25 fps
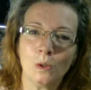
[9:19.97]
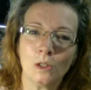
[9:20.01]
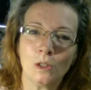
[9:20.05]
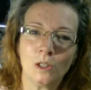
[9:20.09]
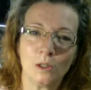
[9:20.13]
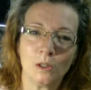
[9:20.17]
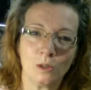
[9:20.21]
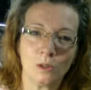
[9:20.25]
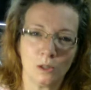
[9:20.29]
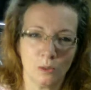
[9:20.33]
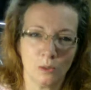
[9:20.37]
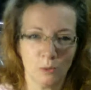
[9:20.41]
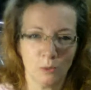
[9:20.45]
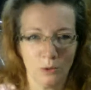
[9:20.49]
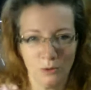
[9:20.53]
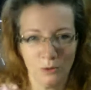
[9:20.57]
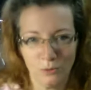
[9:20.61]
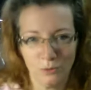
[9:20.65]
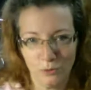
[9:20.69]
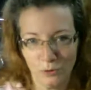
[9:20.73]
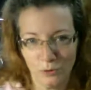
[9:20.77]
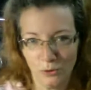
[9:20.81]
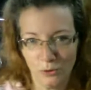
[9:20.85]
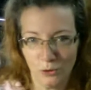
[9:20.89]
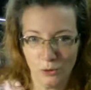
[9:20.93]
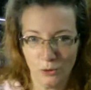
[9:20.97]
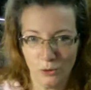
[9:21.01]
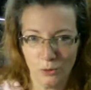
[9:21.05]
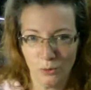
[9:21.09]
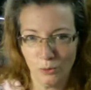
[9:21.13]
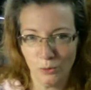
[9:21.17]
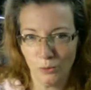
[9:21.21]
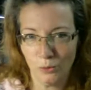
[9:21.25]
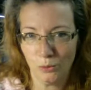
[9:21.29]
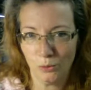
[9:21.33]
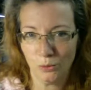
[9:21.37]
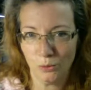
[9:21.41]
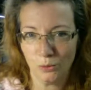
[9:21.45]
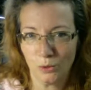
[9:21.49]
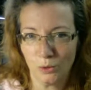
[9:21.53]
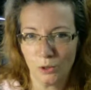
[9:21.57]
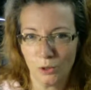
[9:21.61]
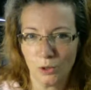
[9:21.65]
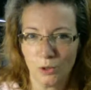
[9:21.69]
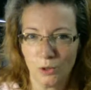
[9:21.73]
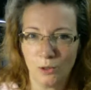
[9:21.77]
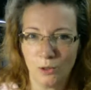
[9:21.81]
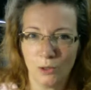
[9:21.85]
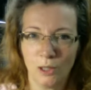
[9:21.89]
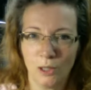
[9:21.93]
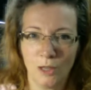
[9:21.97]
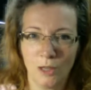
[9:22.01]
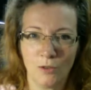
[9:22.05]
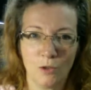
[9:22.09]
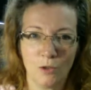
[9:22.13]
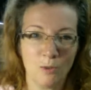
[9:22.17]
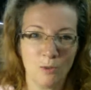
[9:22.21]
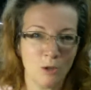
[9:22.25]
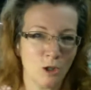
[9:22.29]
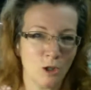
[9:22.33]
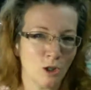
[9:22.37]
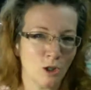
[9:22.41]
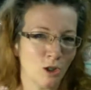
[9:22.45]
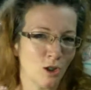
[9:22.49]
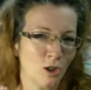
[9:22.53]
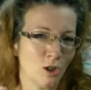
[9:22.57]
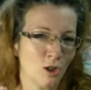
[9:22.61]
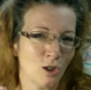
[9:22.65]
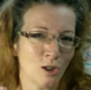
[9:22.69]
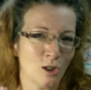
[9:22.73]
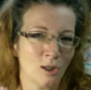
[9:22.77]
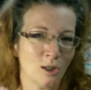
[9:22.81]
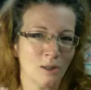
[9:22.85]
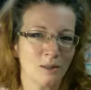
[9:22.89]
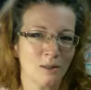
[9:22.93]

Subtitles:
only one for you could ever be.